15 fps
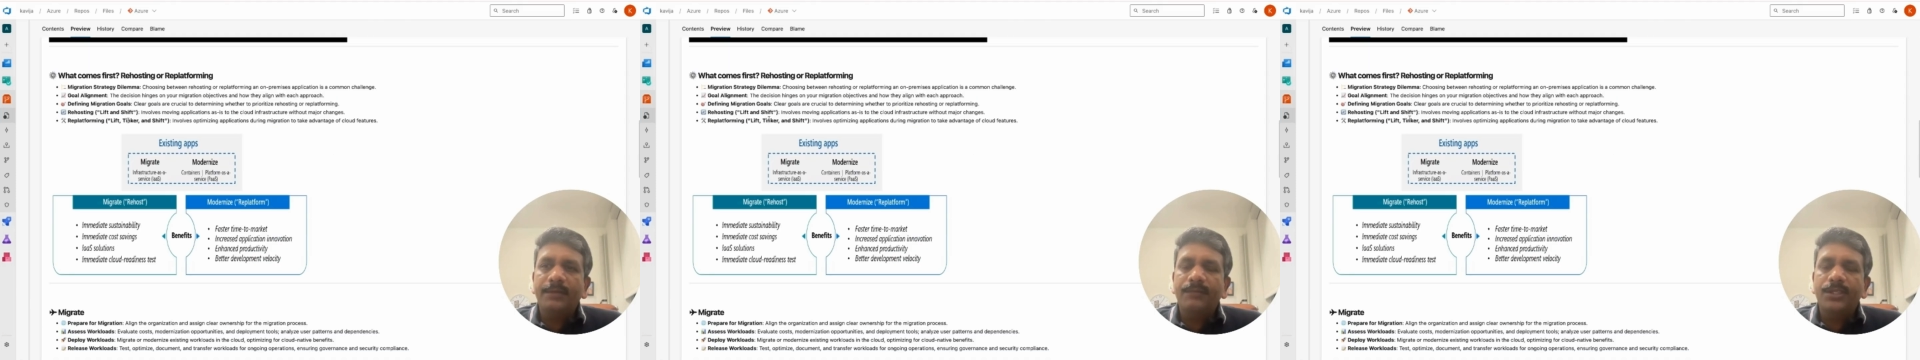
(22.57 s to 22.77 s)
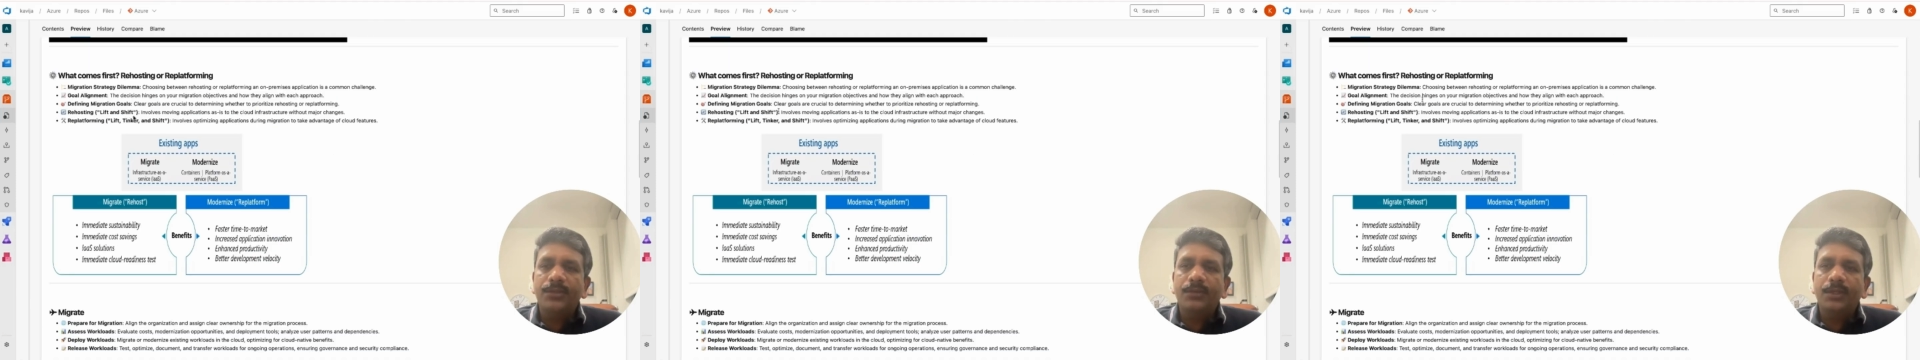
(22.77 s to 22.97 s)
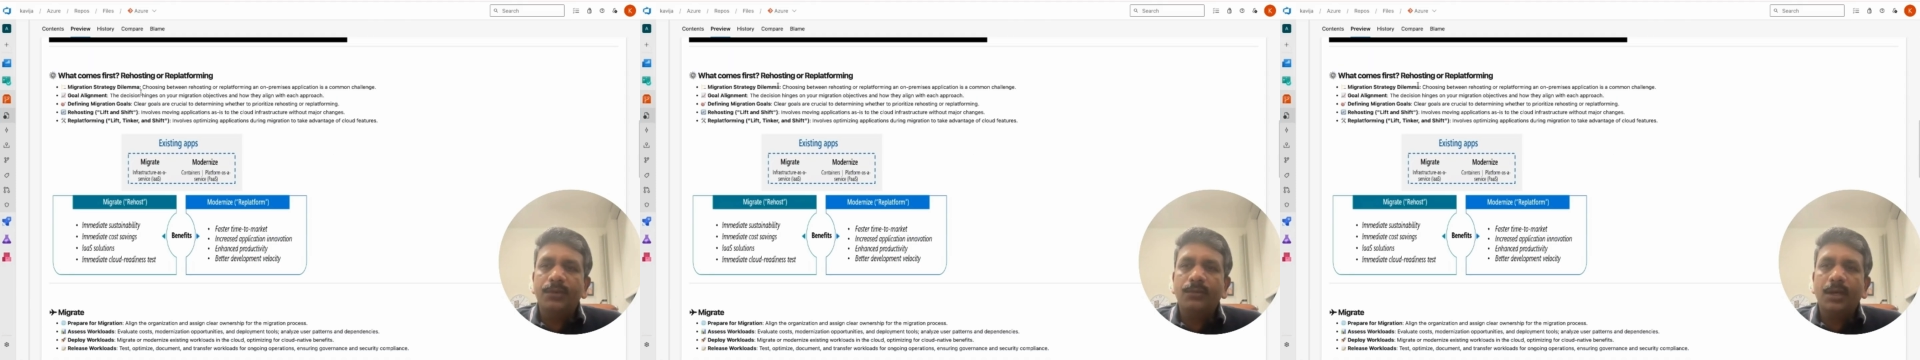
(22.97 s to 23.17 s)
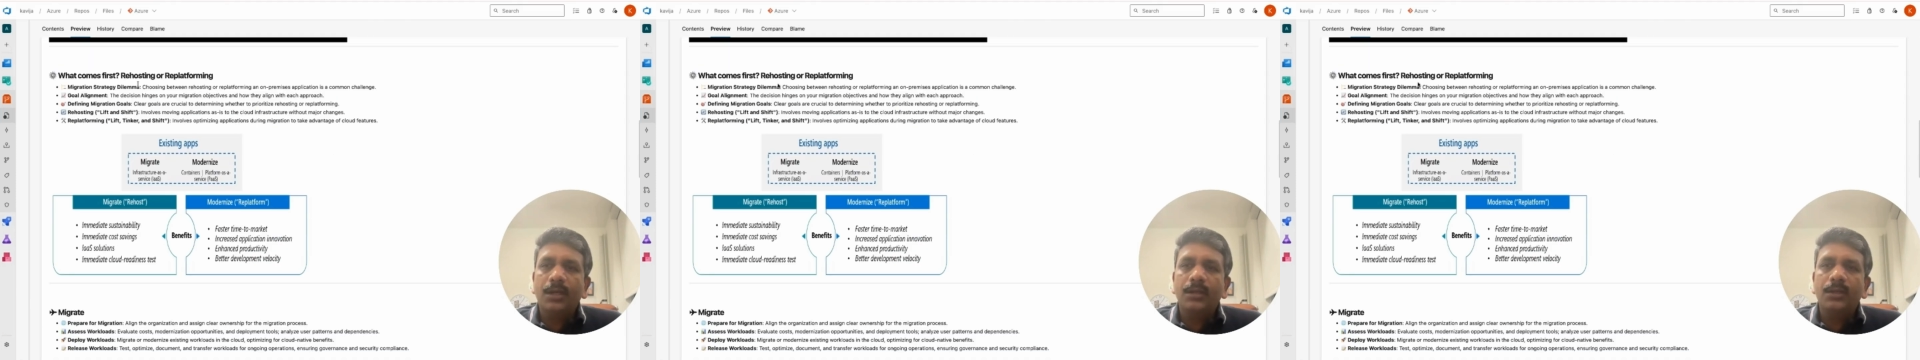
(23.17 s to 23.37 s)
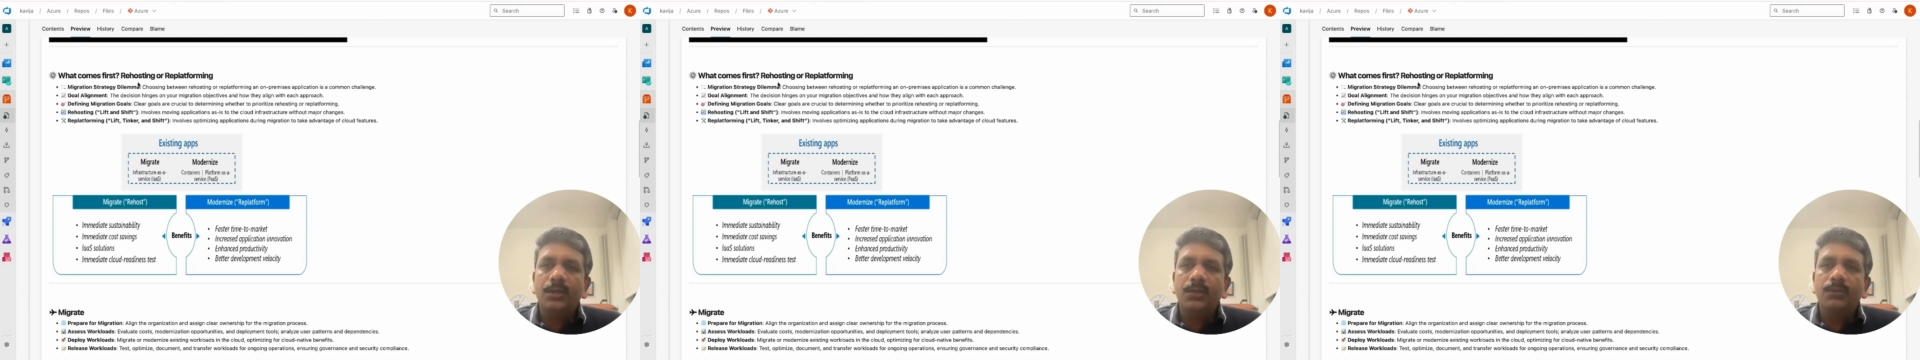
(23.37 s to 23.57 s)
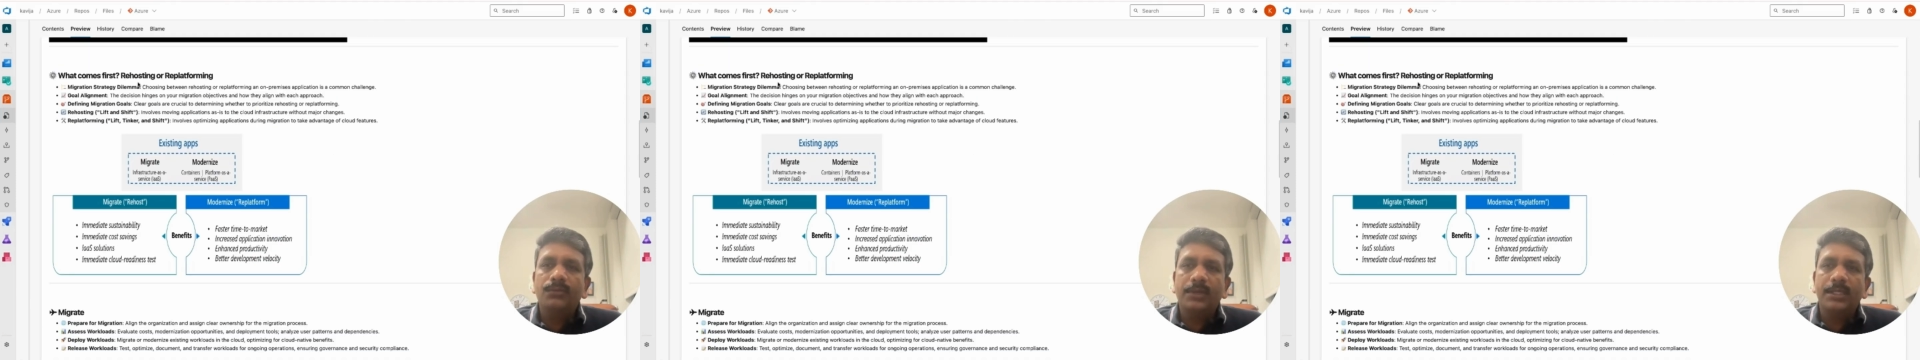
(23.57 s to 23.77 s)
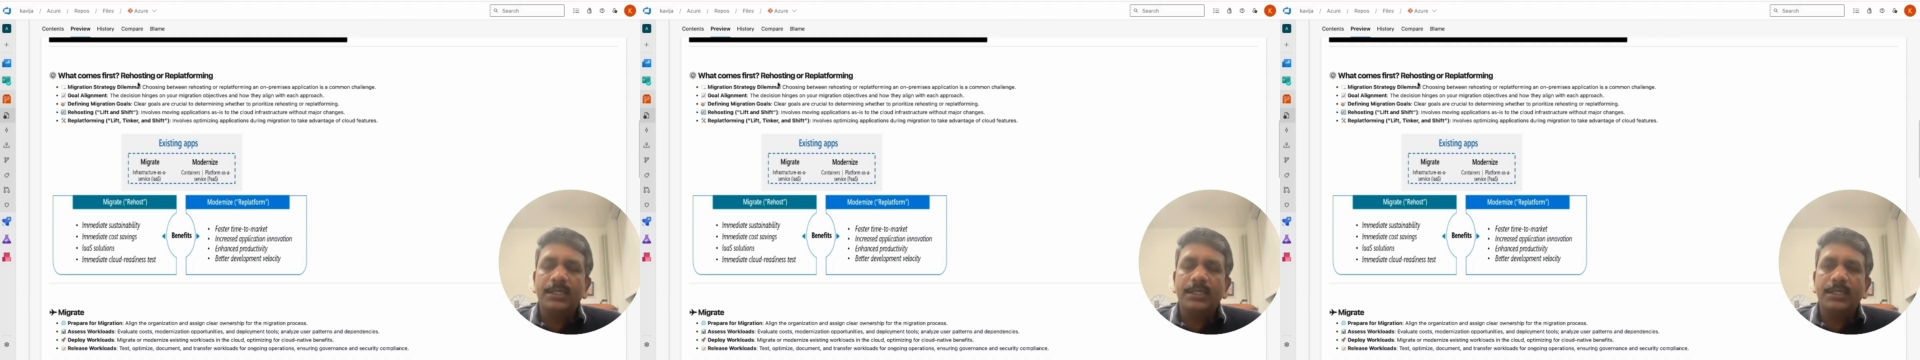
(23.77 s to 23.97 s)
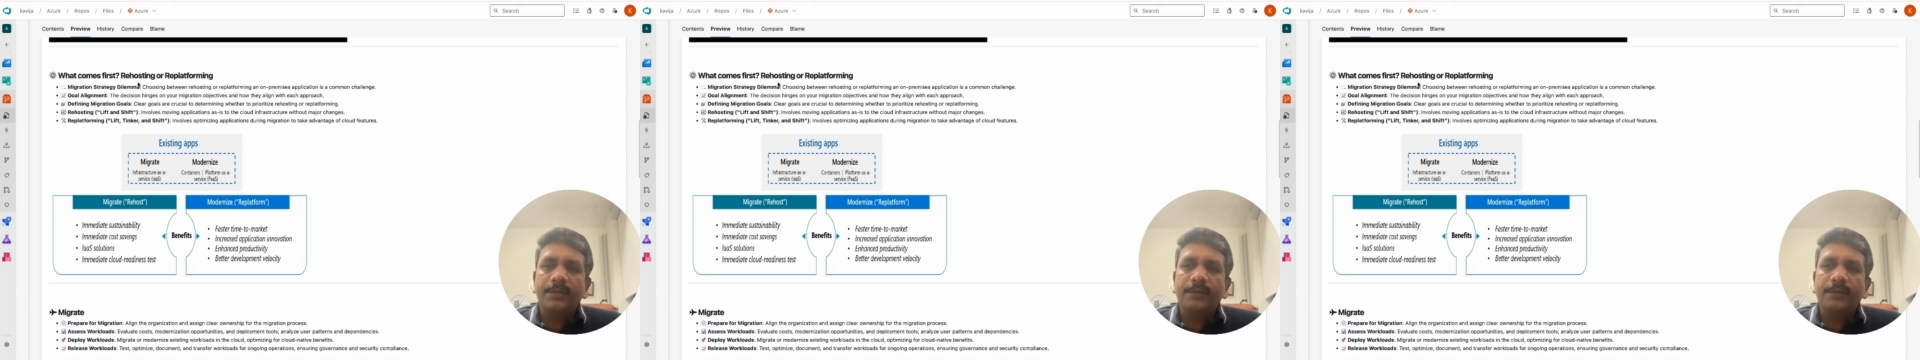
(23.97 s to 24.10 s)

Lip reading: which one you want to do first,